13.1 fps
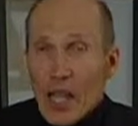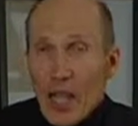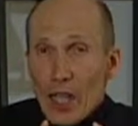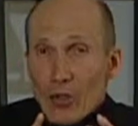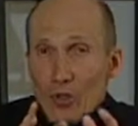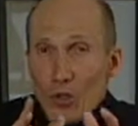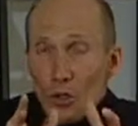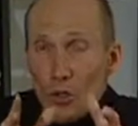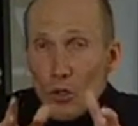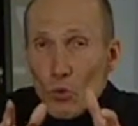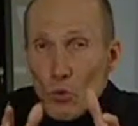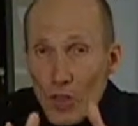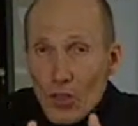And so the
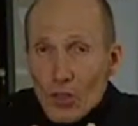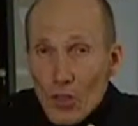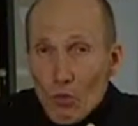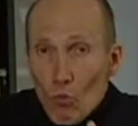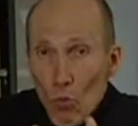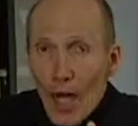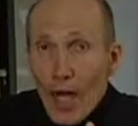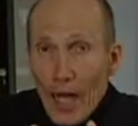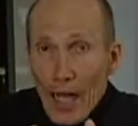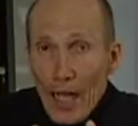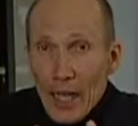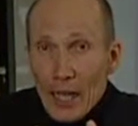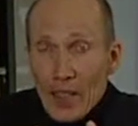reason
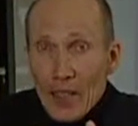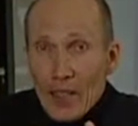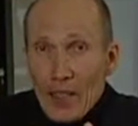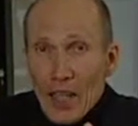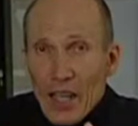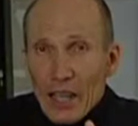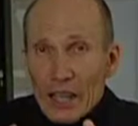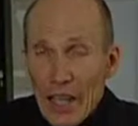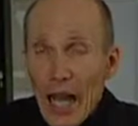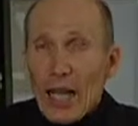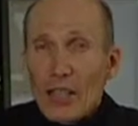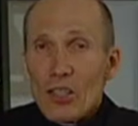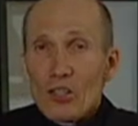why
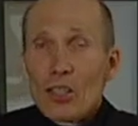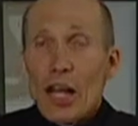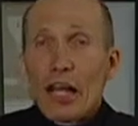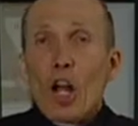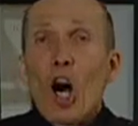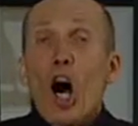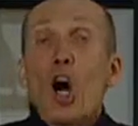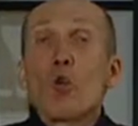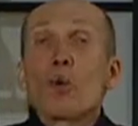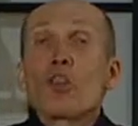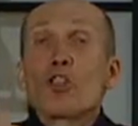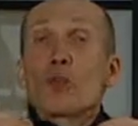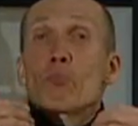God does not
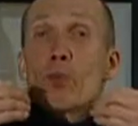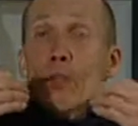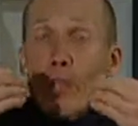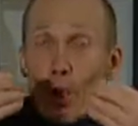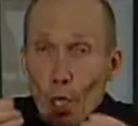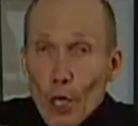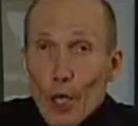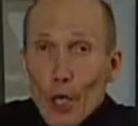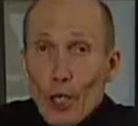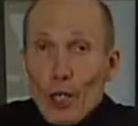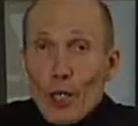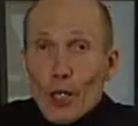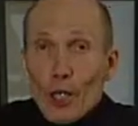always appear
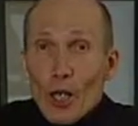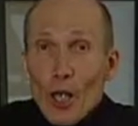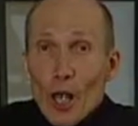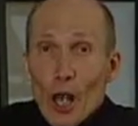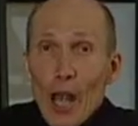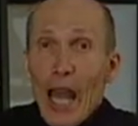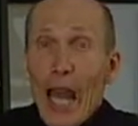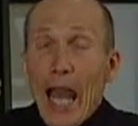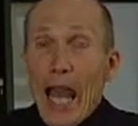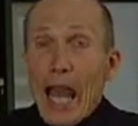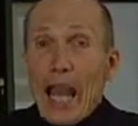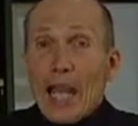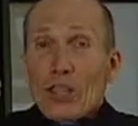
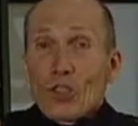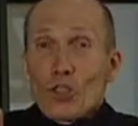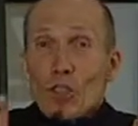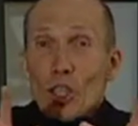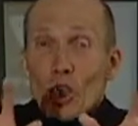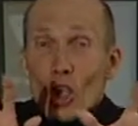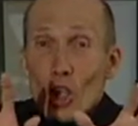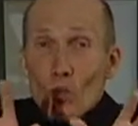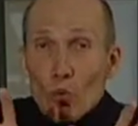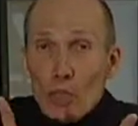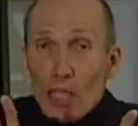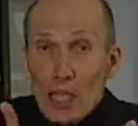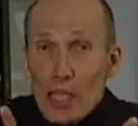as he
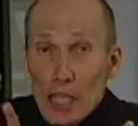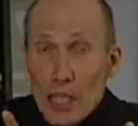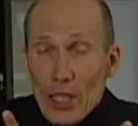really